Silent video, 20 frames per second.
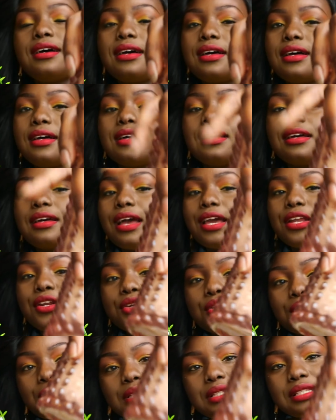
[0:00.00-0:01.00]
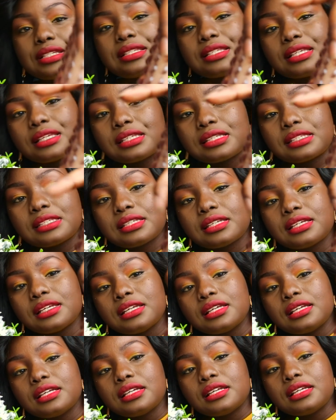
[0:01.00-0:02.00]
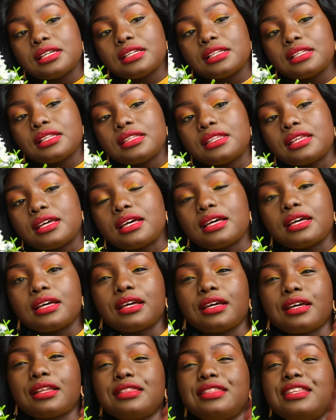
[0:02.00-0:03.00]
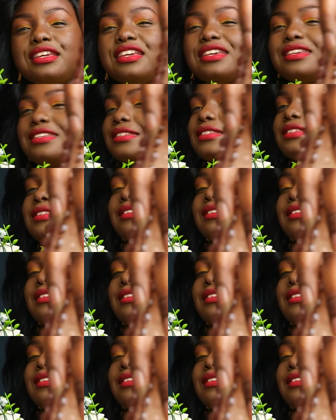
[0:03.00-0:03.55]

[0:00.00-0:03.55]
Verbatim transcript: I don't know what this is the thingies